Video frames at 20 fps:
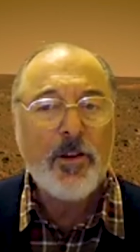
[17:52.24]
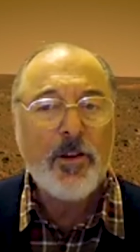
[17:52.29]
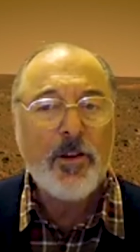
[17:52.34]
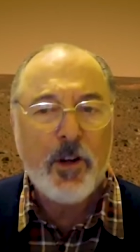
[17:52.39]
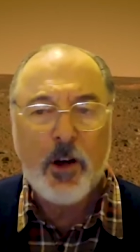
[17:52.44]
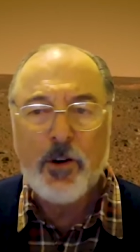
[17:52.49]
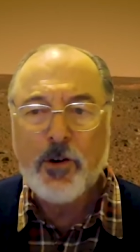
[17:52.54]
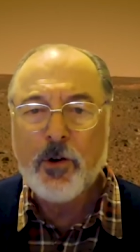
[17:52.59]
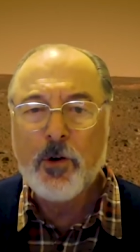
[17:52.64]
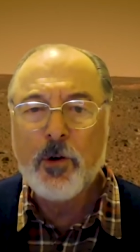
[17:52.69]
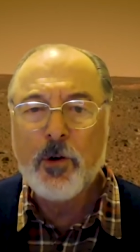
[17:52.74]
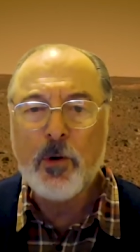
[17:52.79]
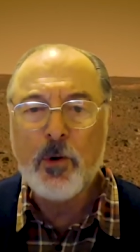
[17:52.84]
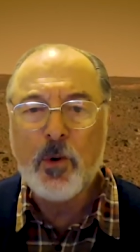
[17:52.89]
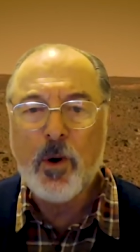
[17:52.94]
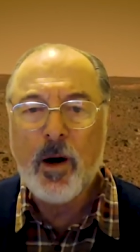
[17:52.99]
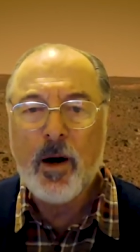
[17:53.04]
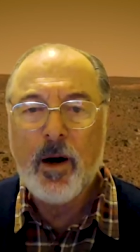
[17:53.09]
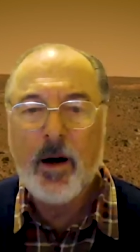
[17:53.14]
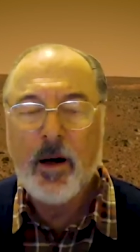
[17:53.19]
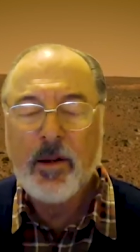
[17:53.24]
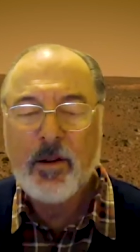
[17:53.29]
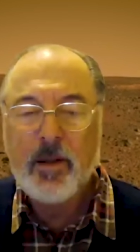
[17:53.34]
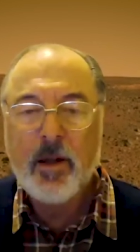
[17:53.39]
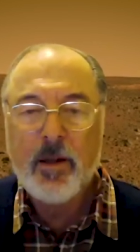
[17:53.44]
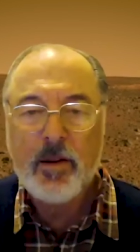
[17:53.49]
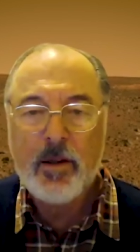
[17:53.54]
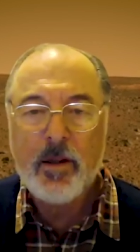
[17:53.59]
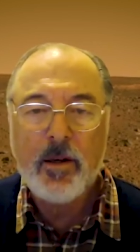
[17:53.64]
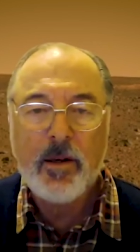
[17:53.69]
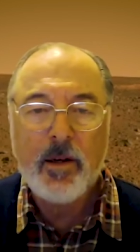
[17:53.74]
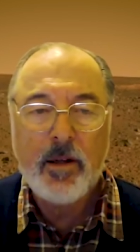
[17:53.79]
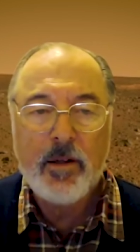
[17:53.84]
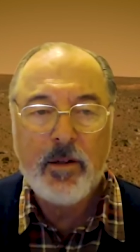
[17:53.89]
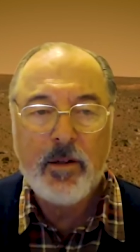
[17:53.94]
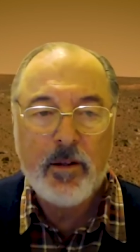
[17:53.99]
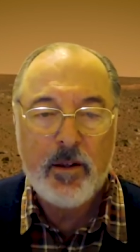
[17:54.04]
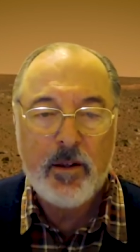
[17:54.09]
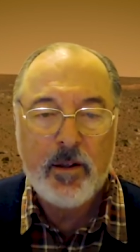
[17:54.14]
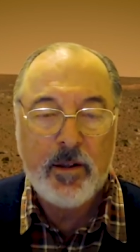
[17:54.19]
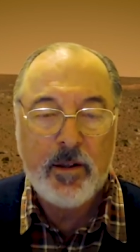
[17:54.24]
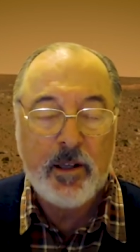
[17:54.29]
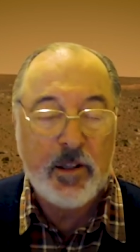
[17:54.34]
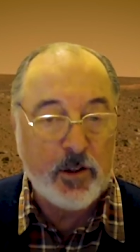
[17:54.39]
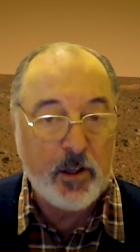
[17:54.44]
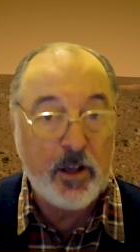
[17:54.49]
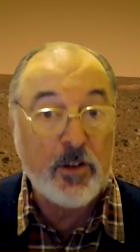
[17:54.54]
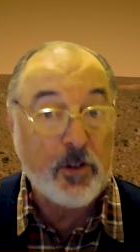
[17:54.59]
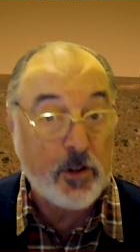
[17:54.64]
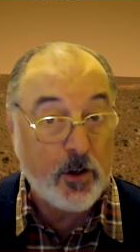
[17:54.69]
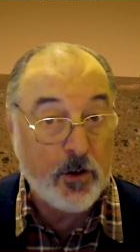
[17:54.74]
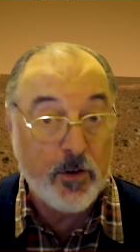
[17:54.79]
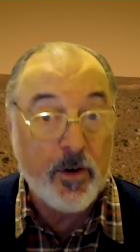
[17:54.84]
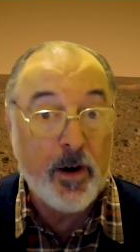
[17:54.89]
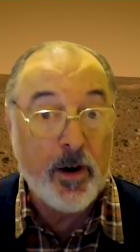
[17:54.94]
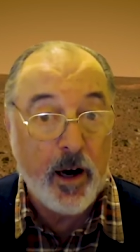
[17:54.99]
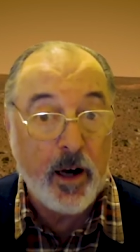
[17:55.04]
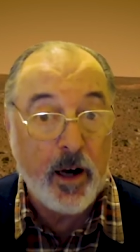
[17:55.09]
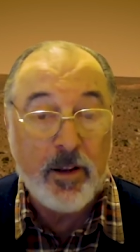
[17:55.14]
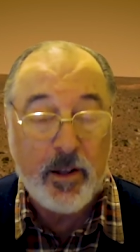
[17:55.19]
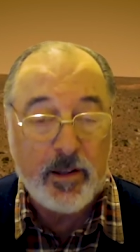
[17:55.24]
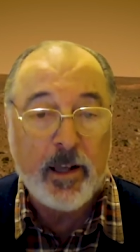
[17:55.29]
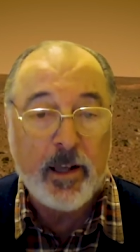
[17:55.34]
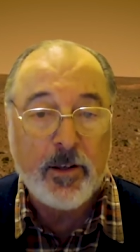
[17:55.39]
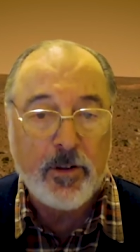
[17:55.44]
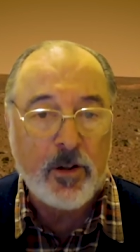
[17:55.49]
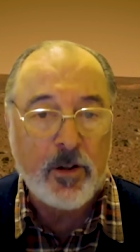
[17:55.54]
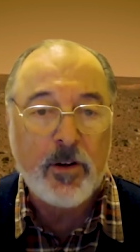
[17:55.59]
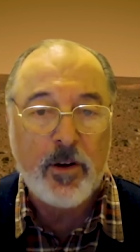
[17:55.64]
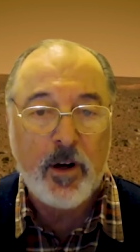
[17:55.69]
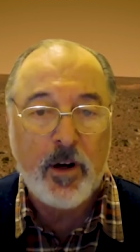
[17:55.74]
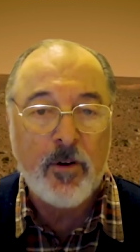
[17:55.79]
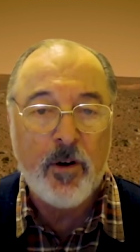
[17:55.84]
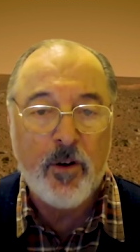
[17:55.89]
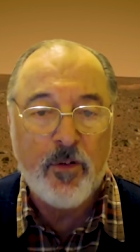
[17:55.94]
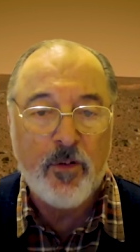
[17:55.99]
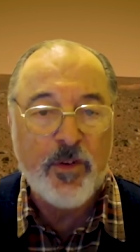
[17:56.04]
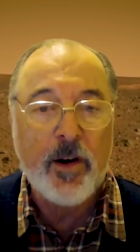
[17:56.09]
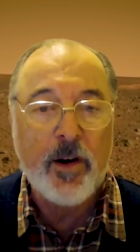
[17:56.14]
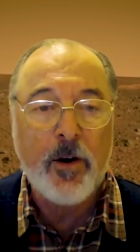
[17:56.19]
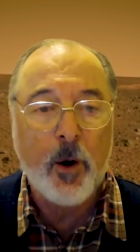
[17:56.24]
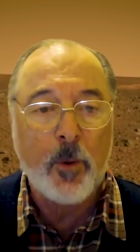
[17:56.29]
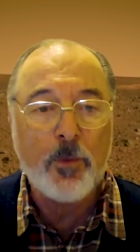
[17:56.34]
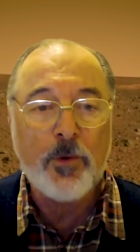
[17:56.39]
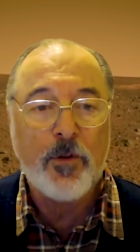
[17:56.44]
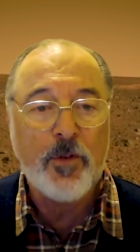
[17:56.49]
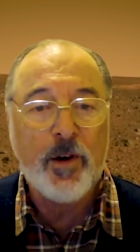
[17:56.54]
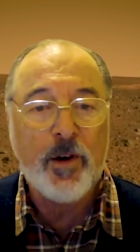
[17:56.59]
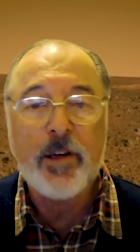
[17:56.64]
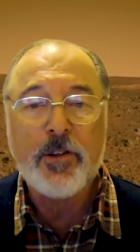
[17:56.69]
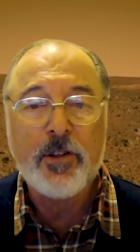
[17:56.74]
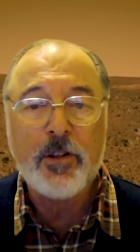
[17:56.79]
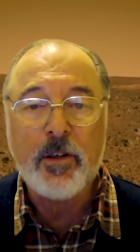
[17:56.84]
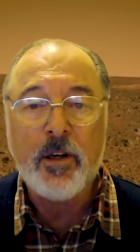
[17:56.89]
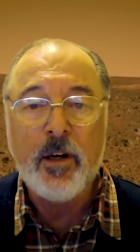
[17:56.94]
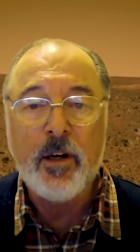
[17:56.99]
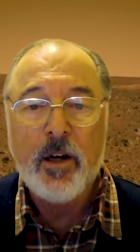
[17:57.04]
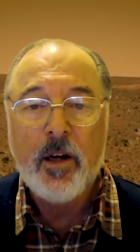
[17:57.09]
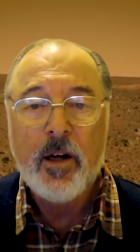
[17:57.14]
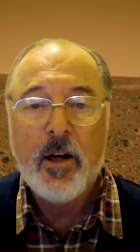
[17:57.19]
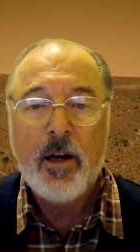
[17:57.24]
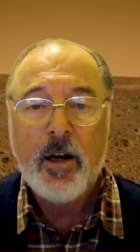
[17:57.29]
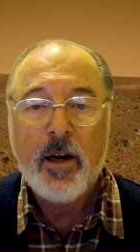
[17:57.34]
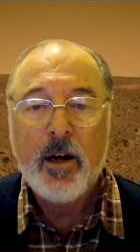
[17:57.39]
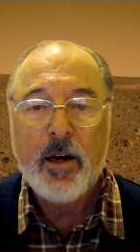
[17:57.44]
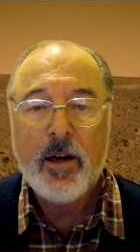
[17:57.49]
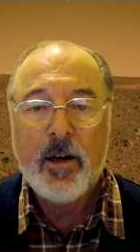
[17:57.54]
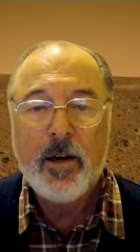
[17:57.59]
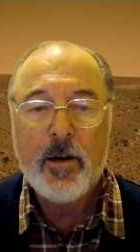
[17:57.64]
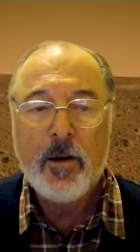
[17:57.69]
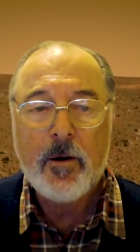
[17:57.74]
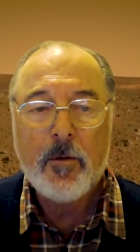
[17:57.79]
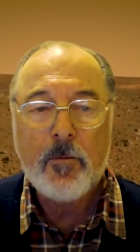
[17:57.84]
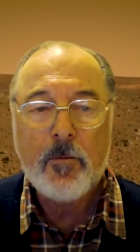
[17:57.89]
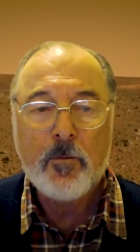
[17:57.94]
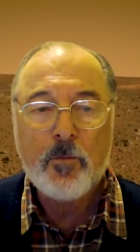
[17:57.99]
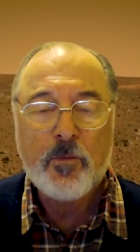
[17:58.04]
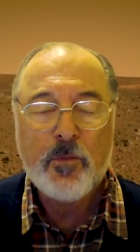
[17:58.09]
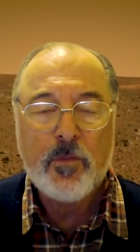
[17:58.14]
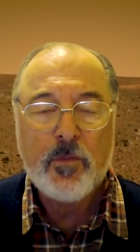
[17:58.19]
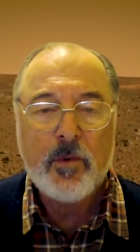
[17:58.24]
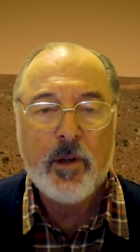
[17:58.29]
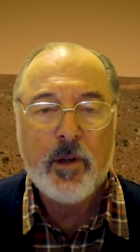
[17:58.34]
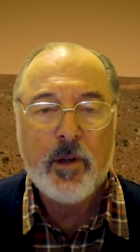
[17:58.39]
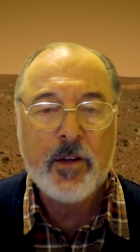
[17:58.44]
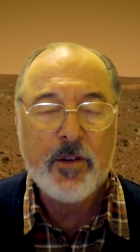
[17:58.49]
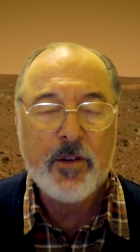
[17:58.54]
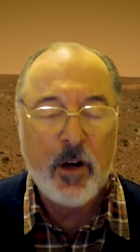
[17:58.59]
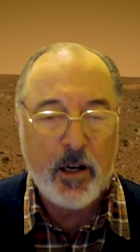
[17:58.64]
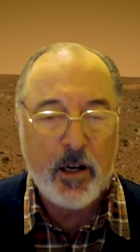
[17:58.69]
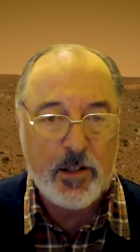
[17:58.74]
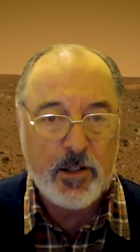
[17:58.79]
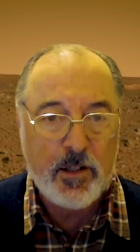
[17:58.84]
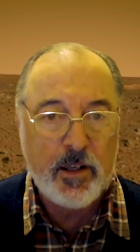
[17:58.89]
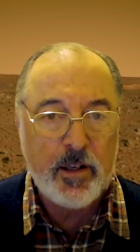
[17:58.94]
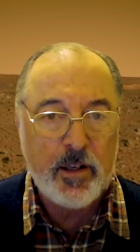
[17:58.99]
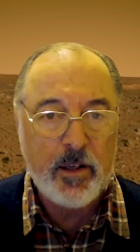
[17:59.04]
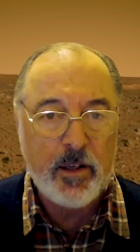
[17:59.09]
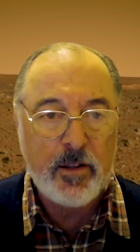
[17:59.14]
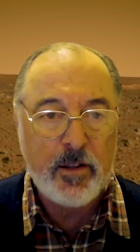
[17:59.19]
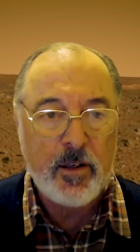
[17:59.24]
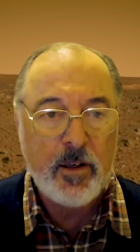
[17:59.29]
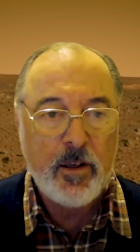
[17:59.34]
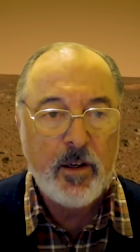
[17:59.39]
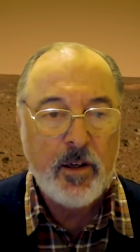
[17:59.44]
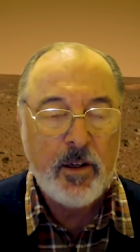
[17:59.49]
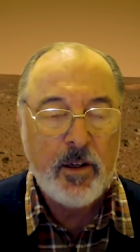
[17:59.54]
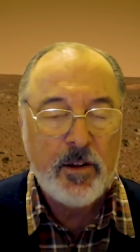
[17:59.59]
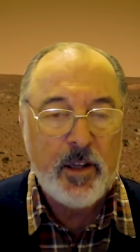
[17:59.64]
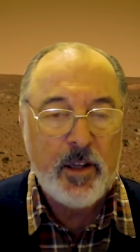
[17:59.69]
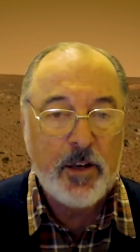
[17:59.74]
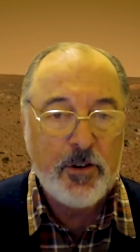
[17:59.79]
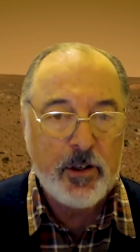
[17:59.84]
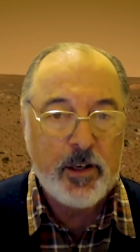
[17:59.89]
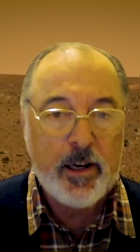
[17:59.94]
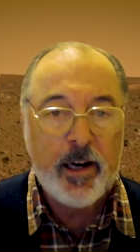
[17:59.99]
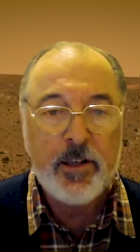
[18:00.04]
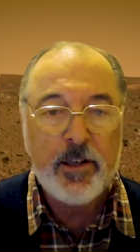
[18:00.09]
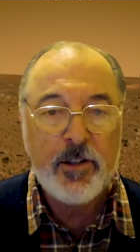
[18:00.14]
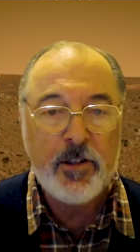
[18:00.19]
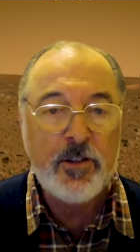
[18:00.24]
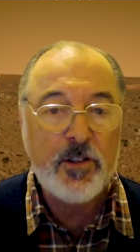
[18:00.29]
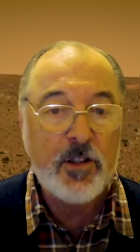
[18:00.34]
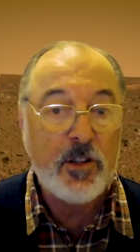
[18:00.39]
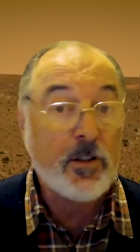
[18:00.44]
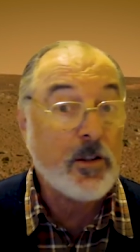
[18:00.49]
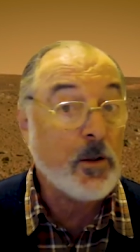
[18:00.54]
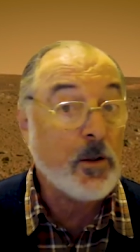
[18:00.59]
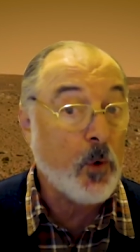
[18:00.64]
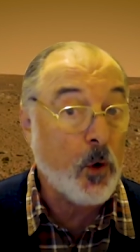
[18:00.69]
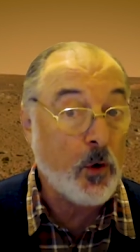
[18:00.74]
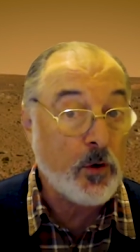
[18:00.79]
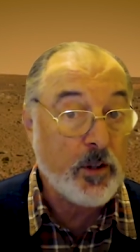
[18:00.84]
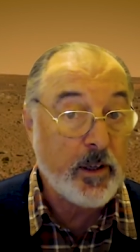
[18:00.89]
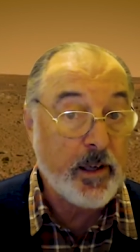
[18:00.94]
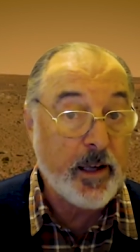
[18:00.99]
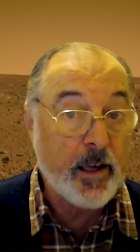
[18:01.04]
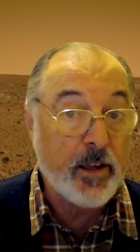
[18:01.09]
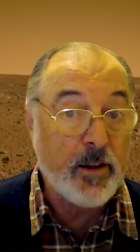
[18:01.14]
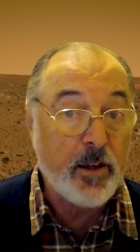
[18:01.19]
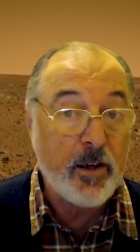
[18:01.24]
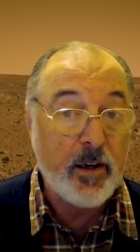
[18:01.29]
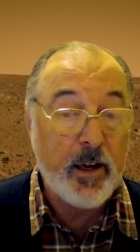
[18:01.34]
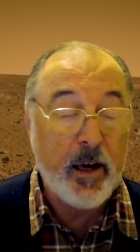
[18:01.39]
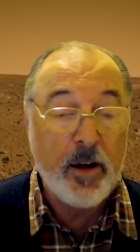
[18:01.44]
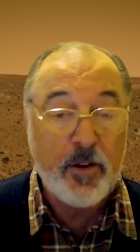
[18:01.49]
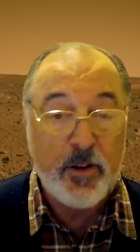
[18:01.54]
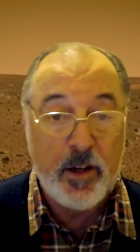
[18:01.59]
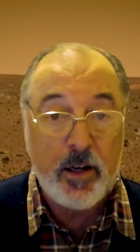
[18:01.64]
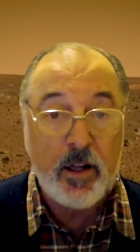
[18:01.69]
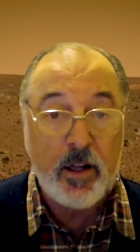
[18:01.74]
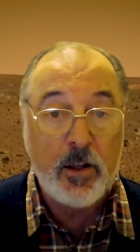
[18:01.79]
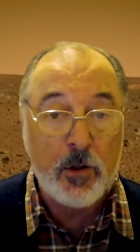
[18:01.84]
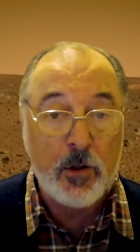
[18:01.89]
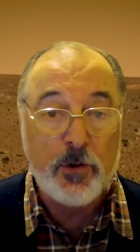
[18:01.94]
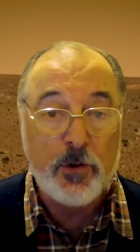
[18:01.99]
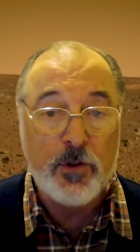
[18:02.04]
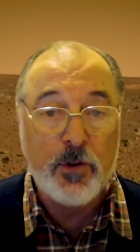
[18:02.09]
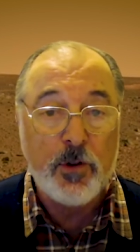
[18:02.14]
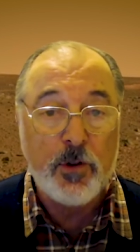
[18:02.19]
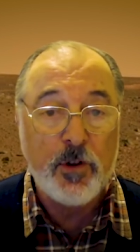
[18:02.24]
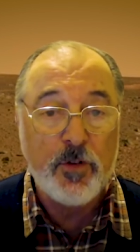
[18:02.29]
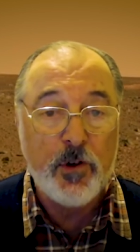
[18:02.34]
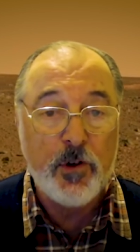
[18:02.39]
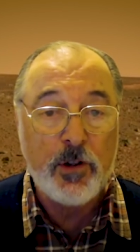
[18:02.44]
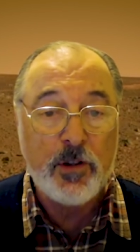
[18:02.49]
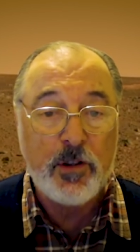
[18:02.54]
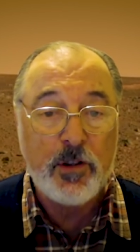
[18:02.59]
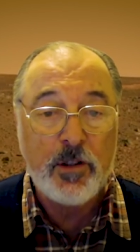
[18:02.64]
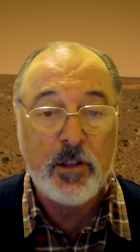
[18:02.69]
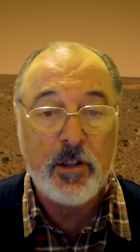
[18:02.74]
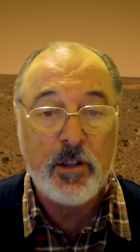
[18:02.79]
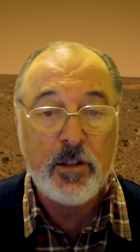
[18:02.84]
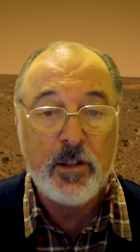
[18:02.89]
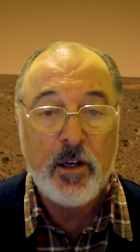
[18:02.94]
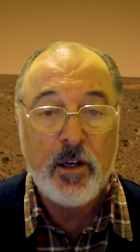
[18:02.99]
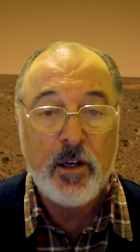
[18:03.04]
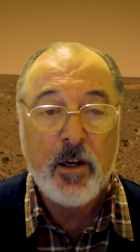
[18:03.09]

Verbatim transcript: I do. I, I think that it, it's correct. I think that's a, a fair observation. Um, as I see it, the education system altogether now, that includes universities,